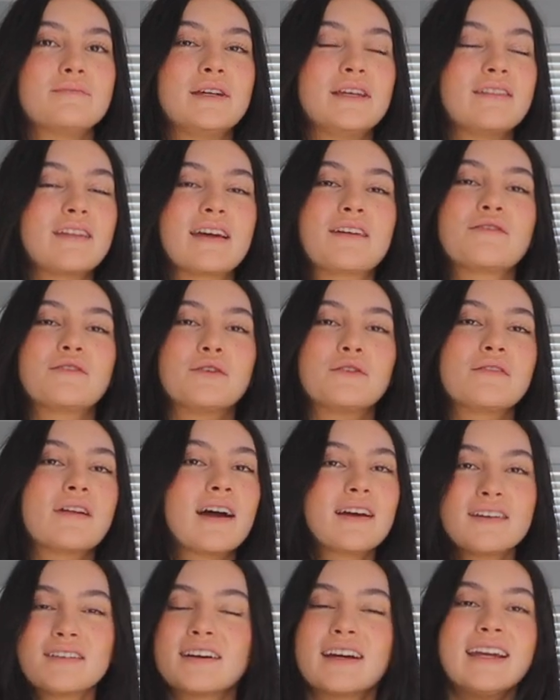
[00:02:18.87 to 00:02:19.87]
be thankful
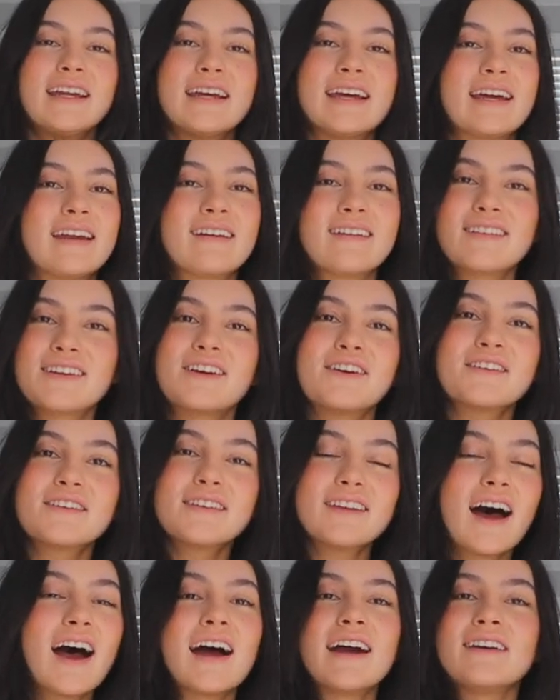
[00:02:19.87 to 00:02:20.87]
that you're in it and you're
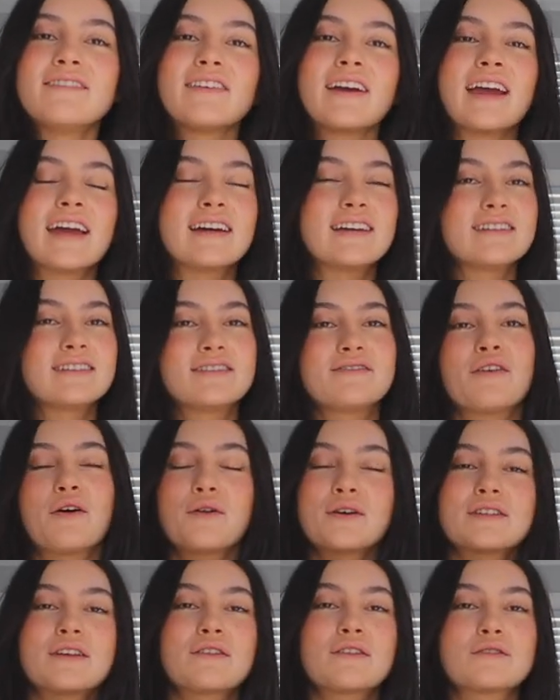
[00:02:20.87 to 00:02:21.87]
alive and
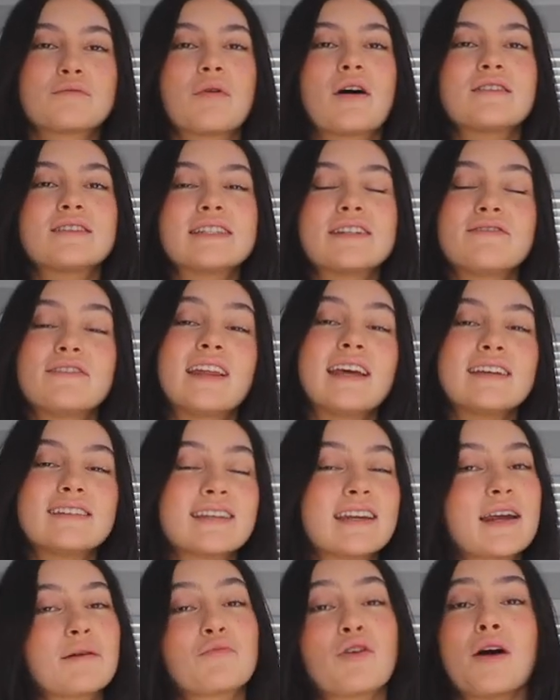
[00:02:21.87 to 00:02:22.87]
focus on those positive things
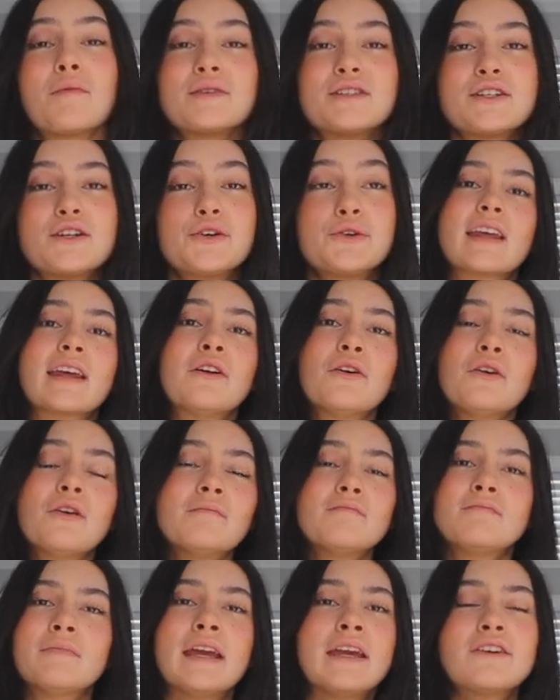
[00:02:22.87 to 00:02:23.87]
and I promise you
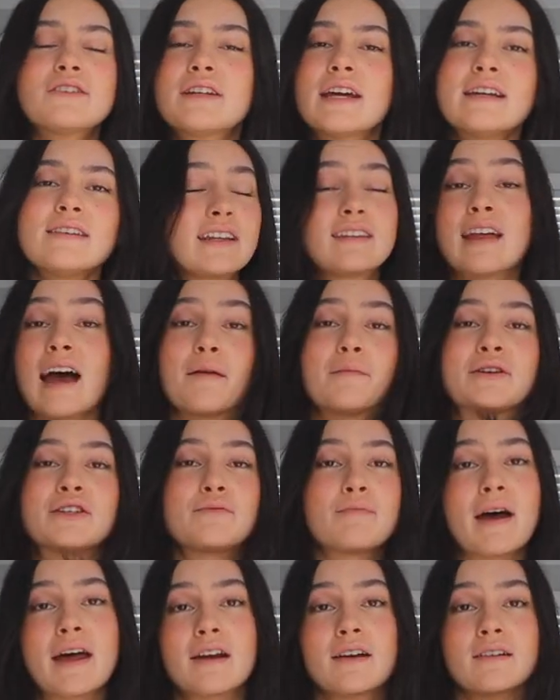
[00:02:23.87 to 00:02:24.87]
it'll make your day like that
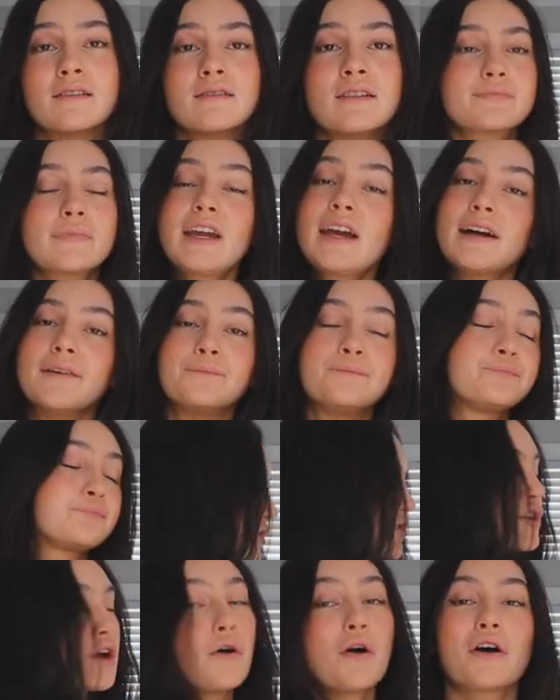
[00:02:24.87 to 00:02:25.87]
much better. Yeah.
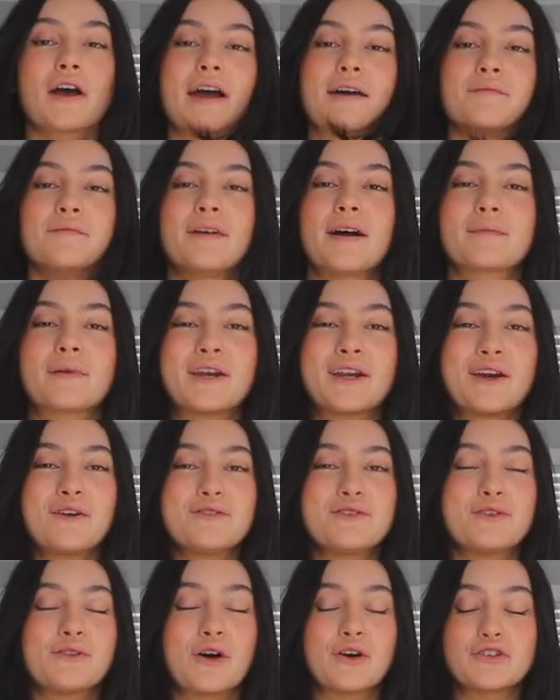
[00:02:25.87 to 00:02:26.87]
So okay, I'm gonna go
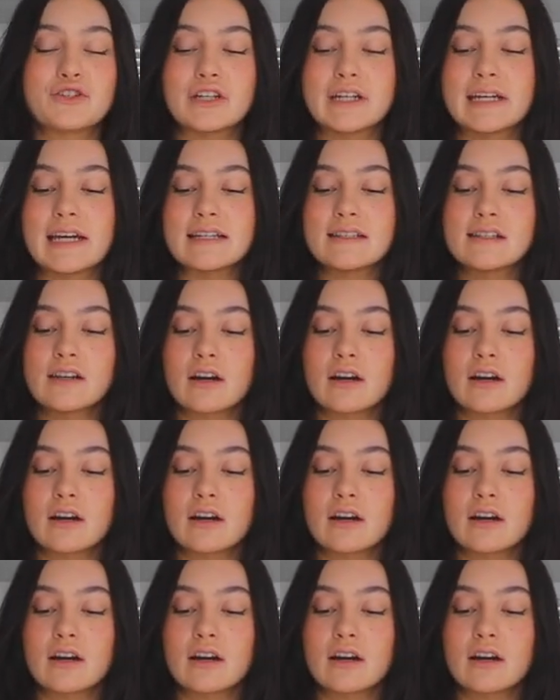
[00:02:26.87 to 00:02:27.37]
do laundry, get get